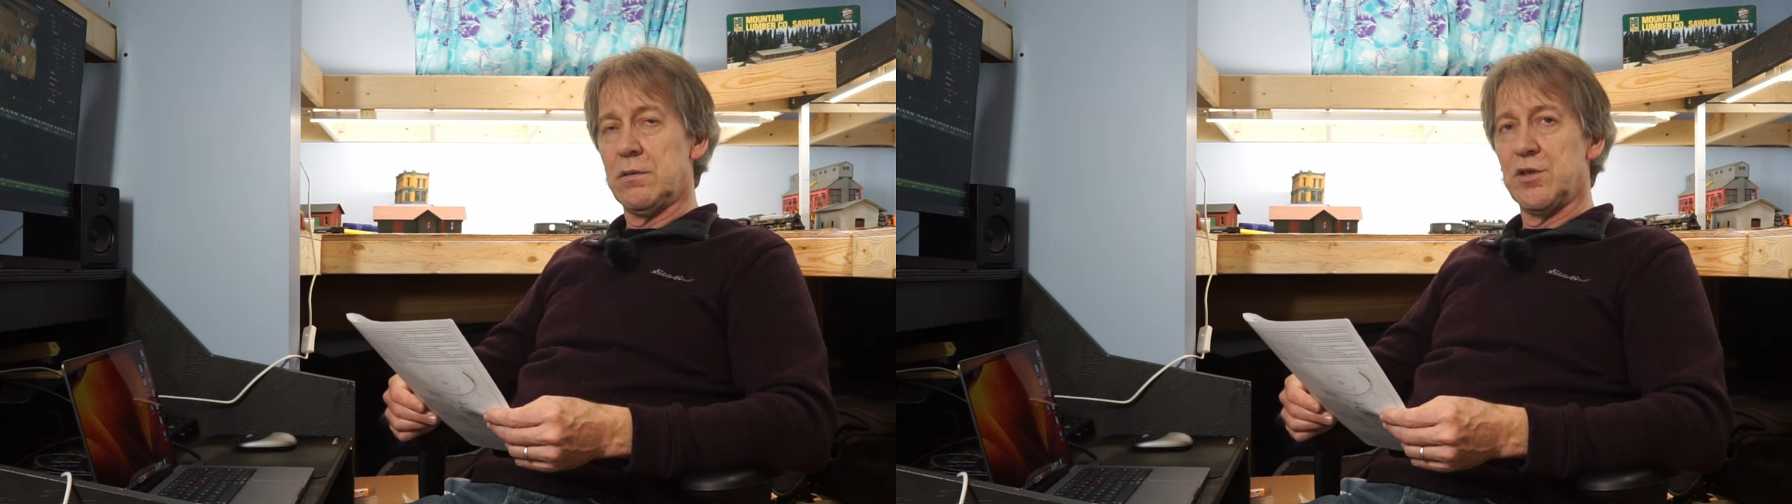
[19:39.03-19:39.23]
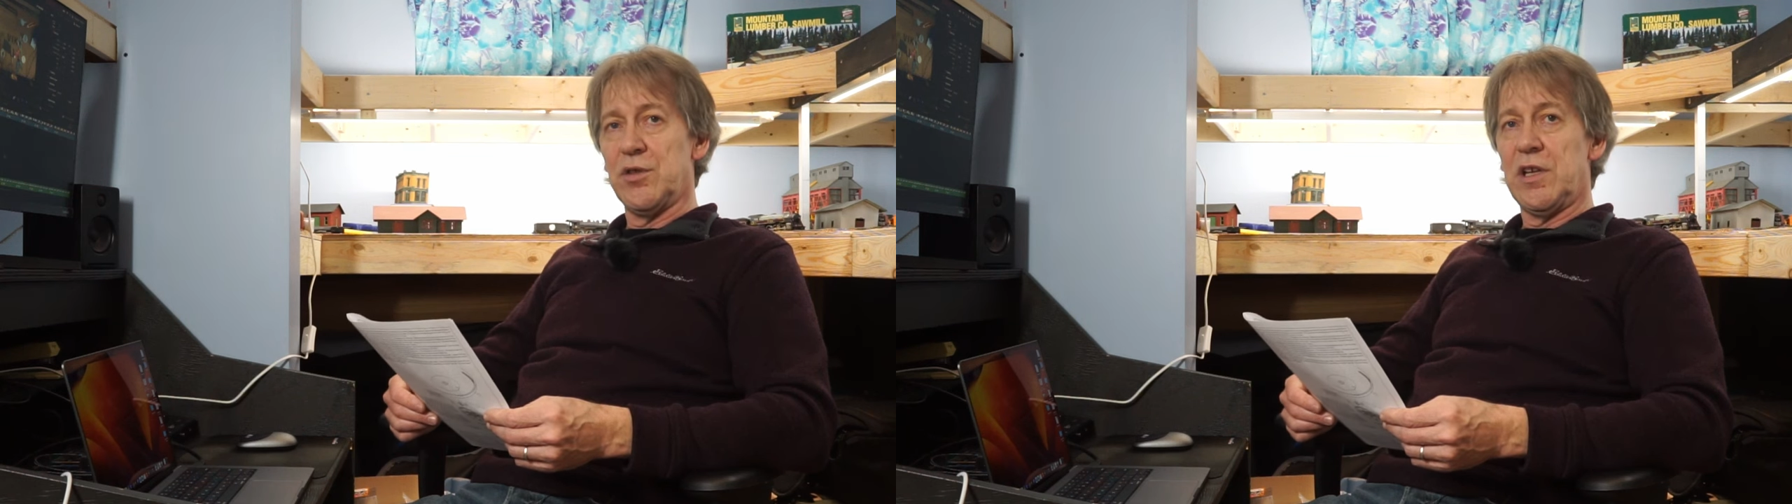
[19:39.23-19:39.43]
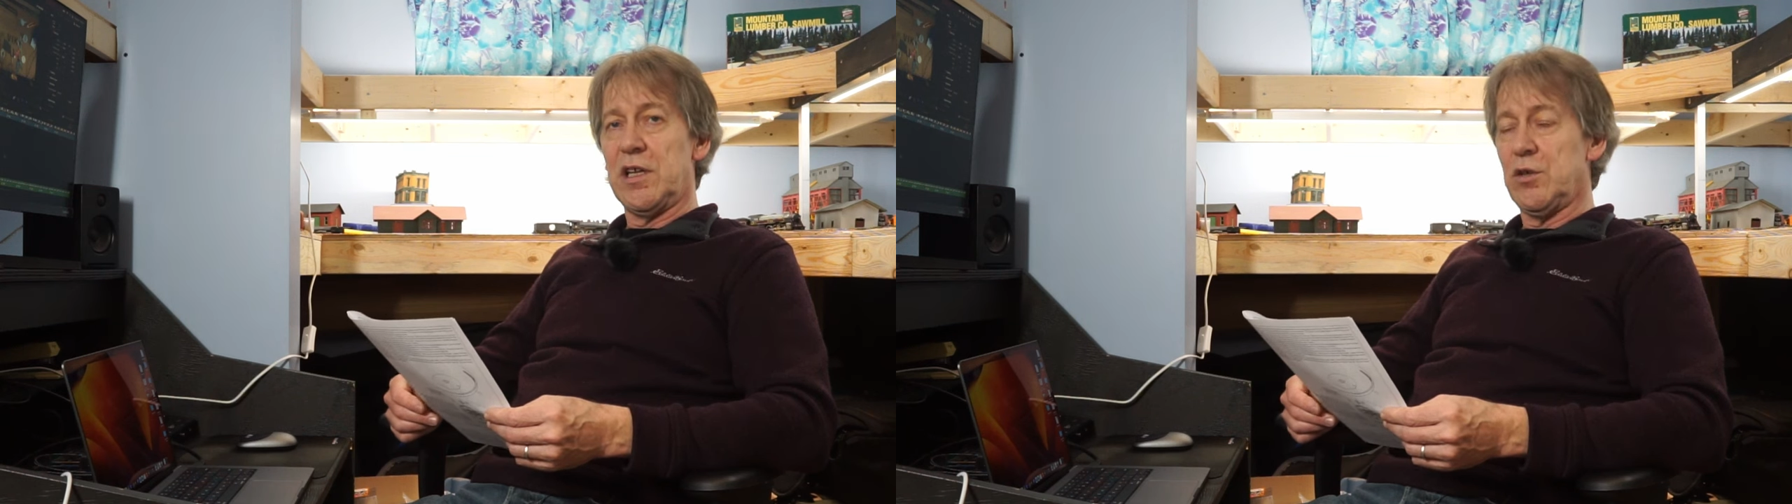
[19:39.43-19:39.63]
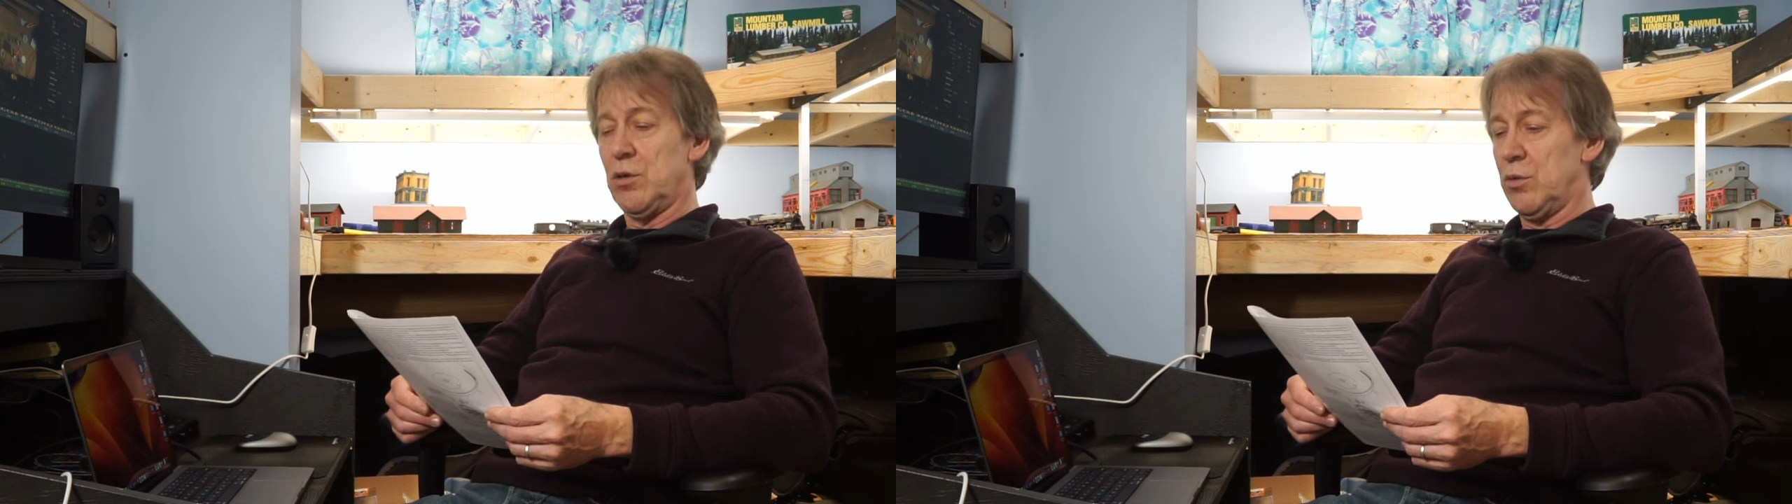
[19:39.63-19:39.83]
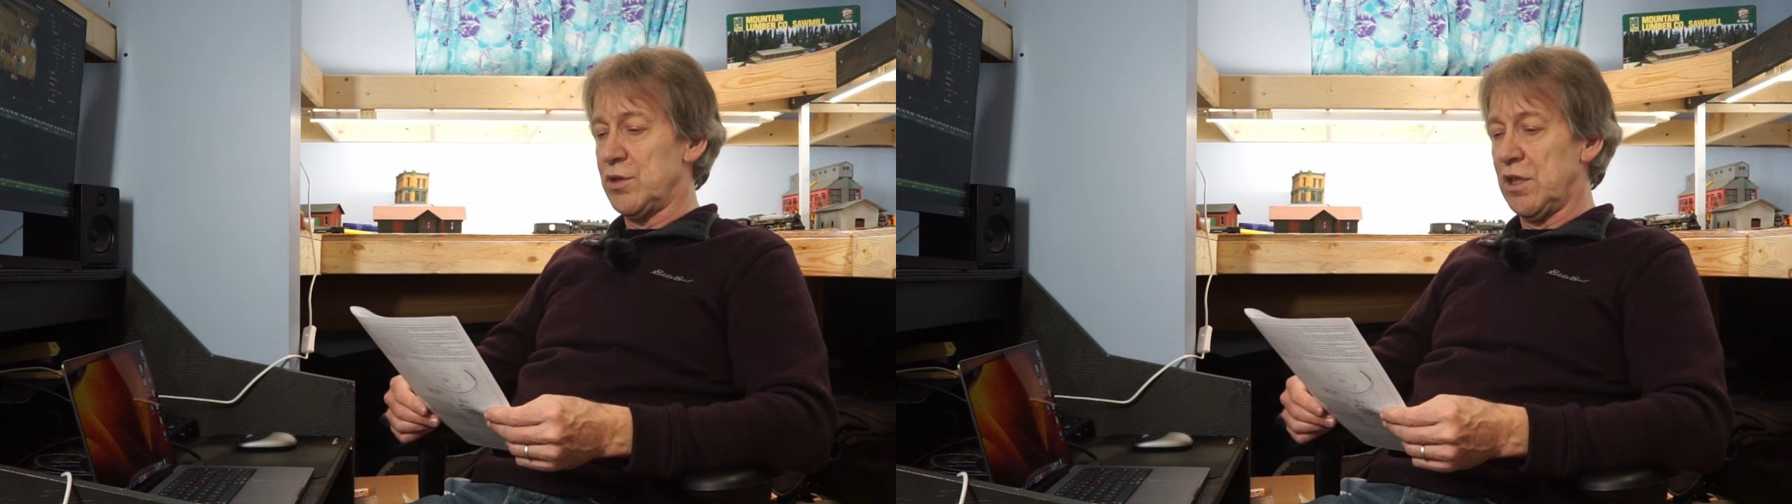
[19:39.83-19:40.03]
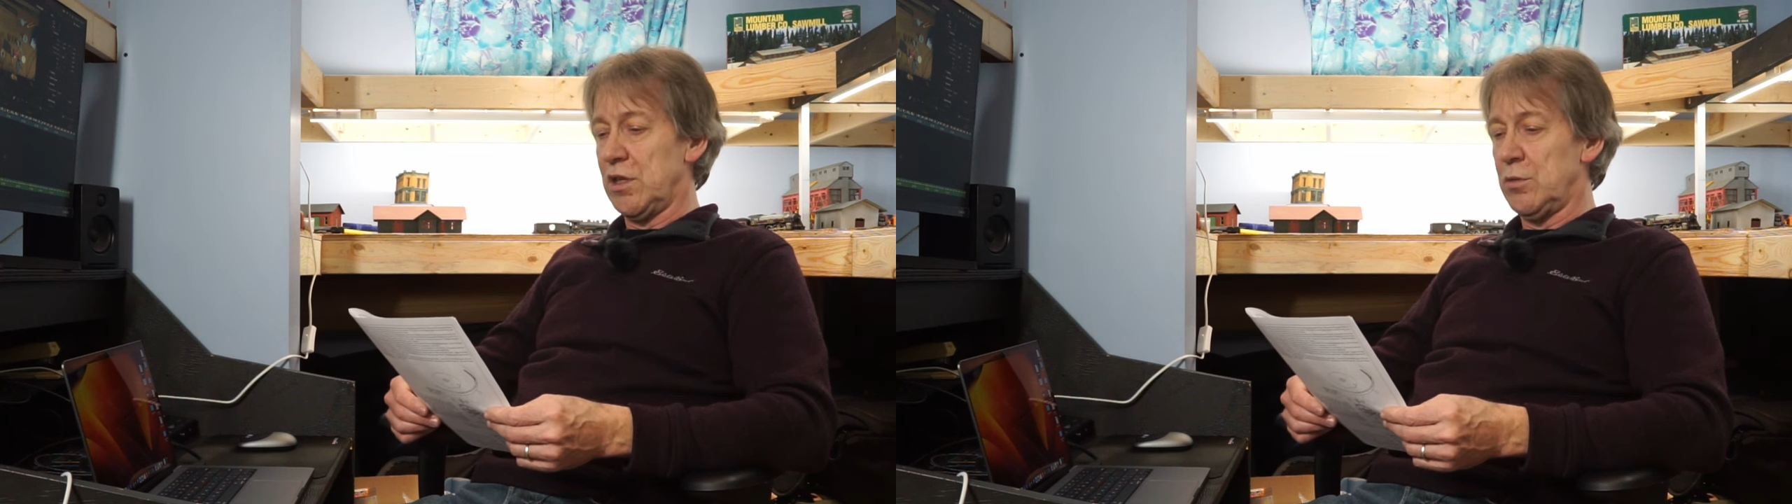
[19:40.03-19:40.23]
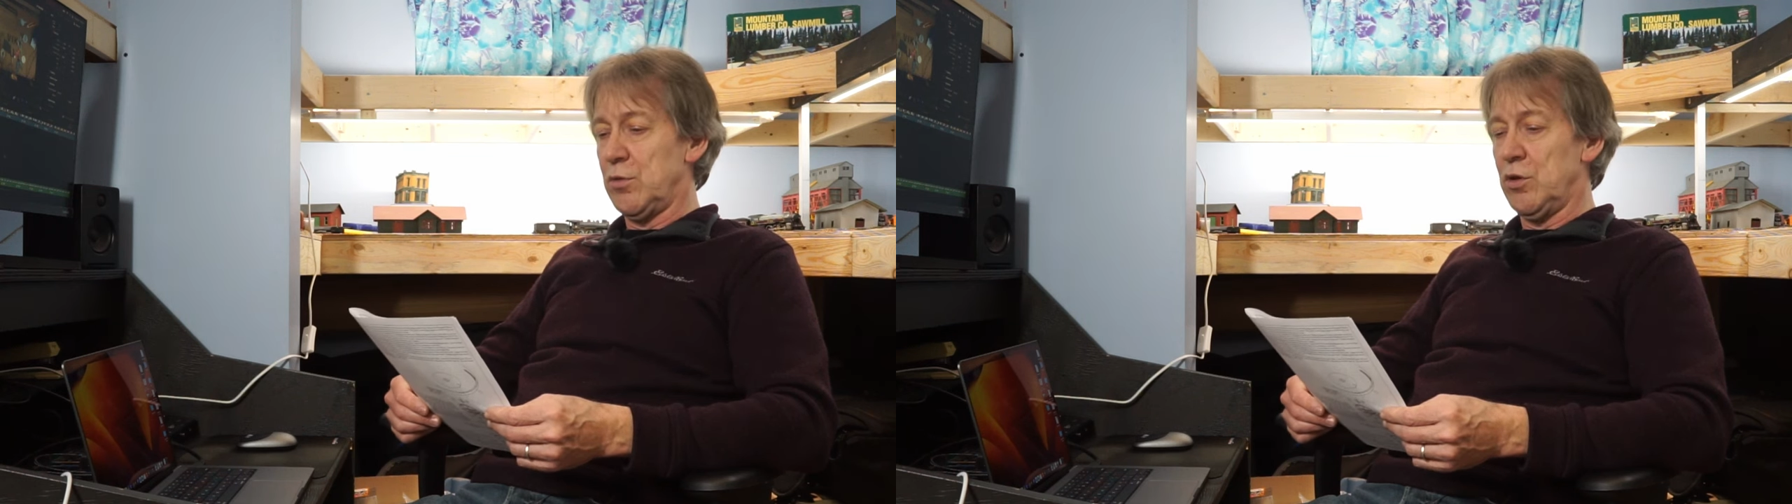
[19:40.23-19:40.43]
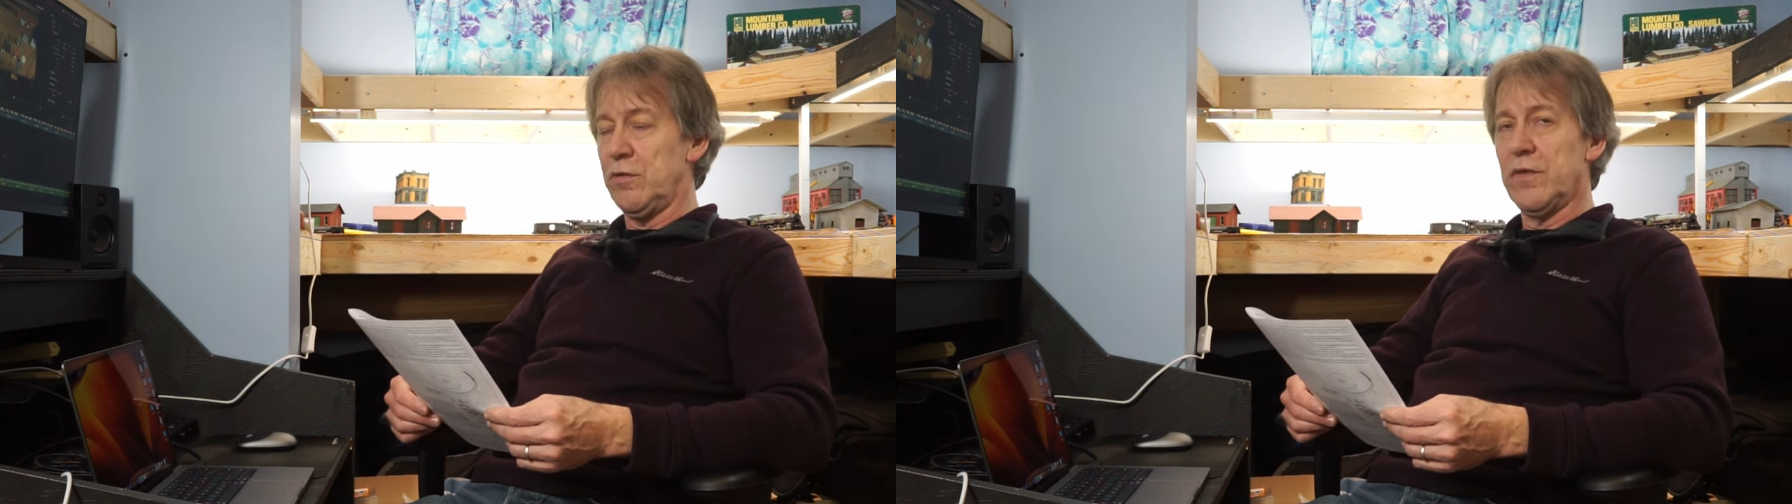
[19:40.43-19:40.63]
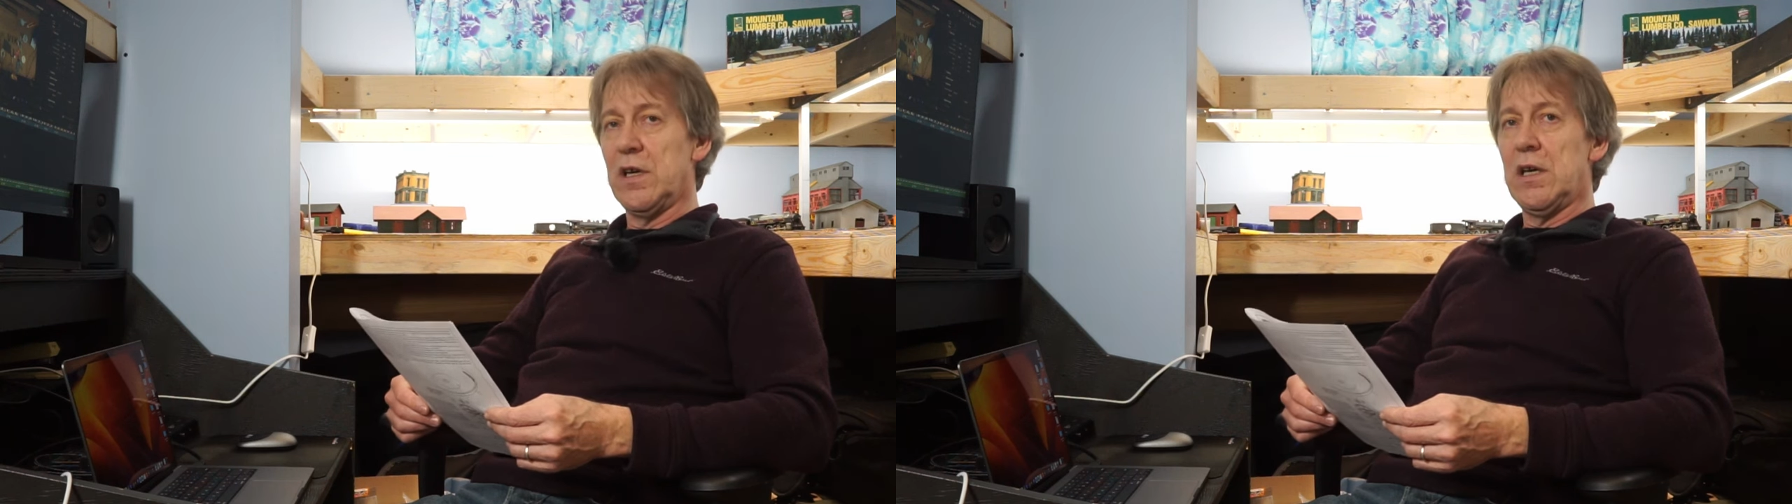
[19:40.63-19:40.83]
so that I knew it wasn't going to move,